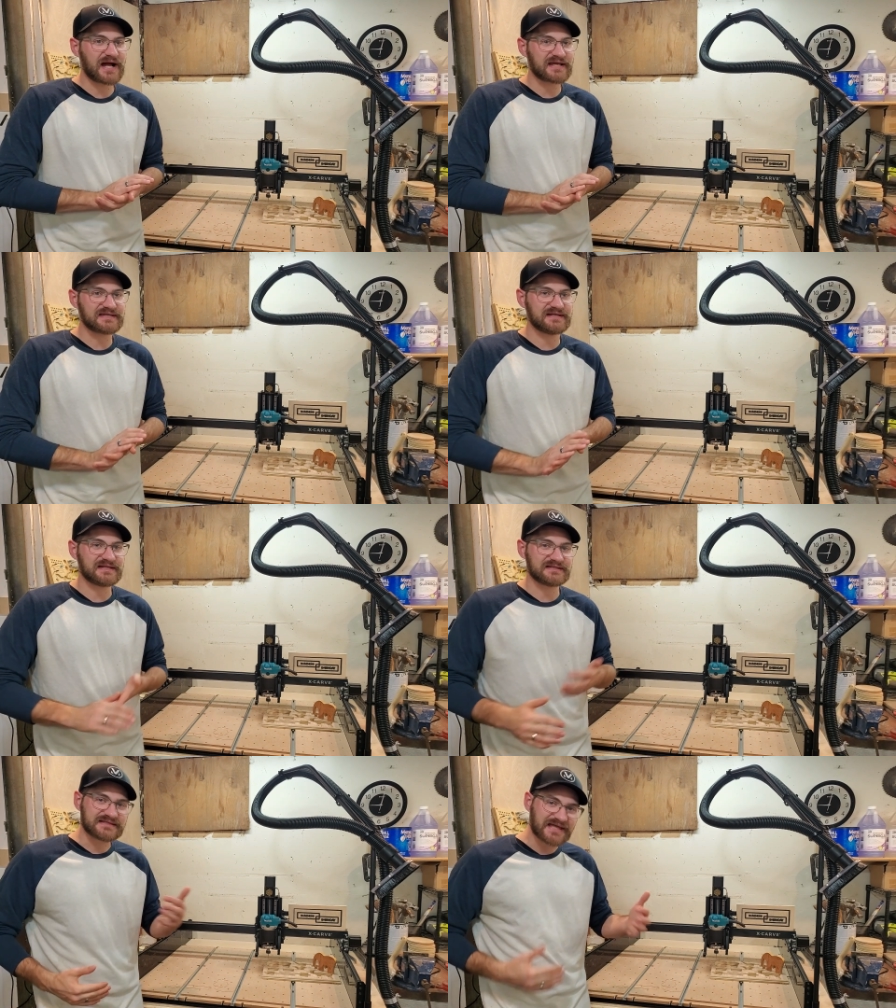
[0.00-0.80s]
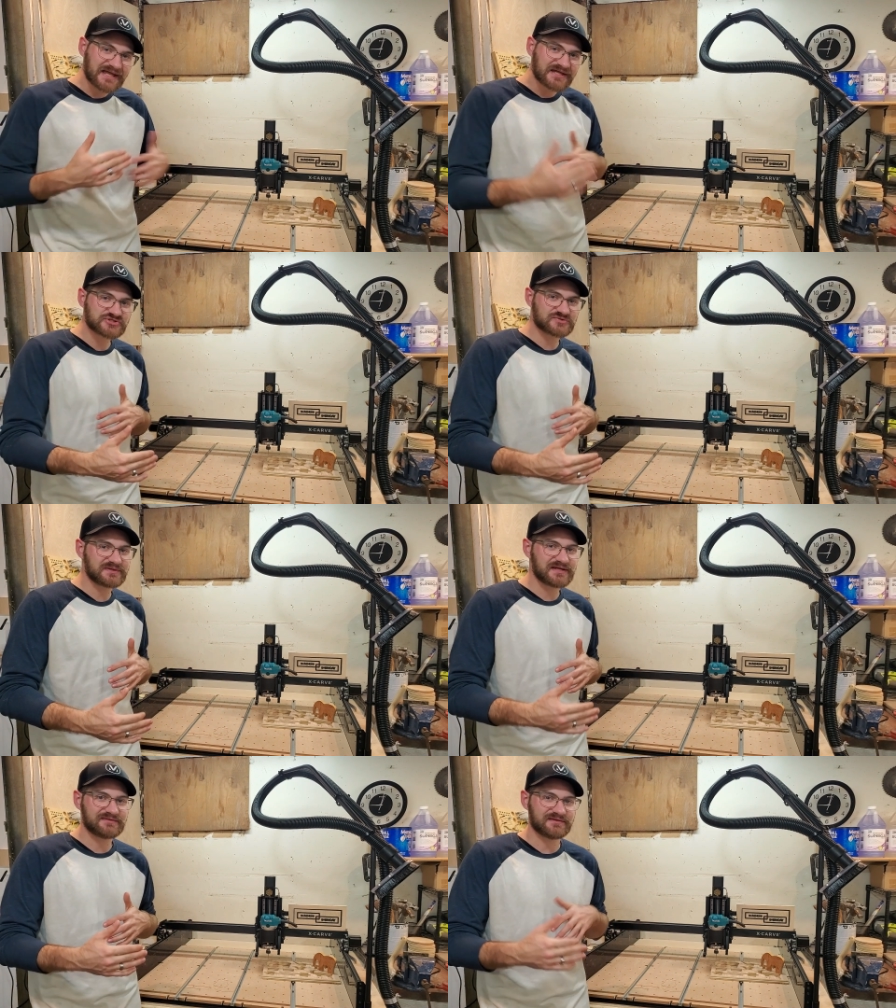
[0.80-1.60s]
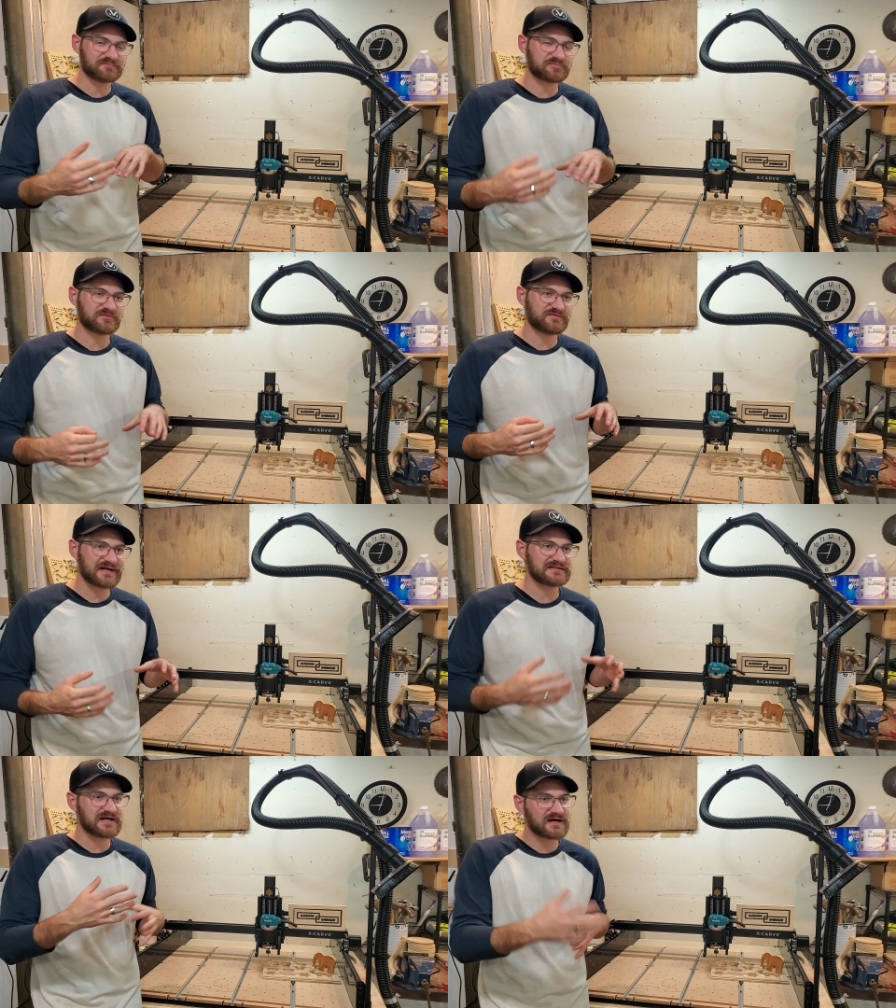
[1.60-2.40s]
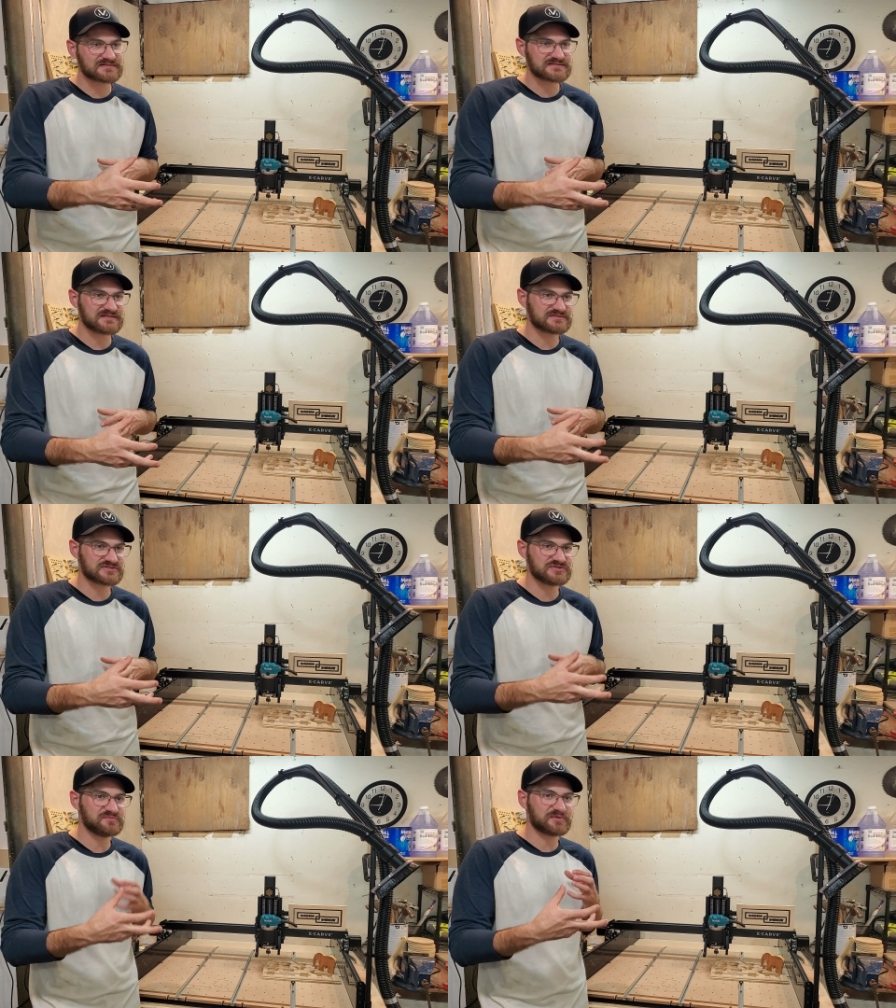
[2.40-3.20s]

I can engage with and provide content to,